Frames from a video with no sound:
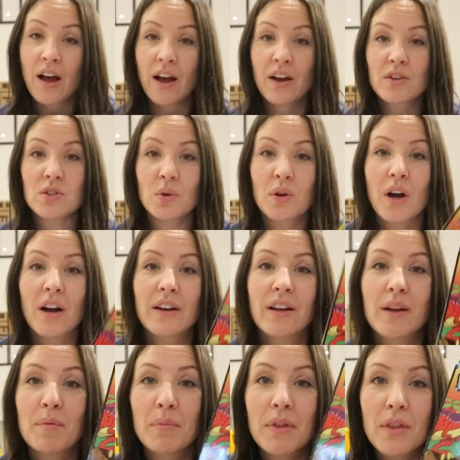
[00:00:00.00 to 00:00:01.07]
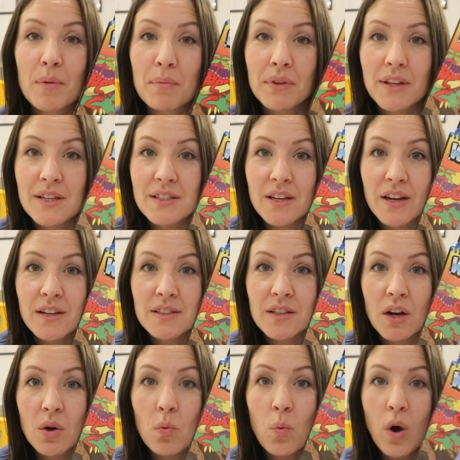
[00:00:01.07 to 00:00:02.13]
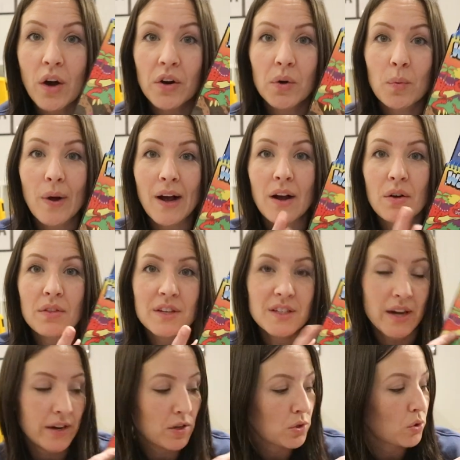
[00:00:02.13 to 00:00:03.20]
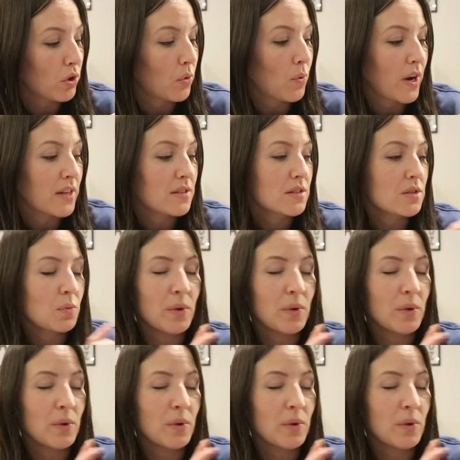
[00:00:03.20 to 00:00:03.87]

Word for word: I also got him the Melissa and Doug Water Wow, the dinosaur ones.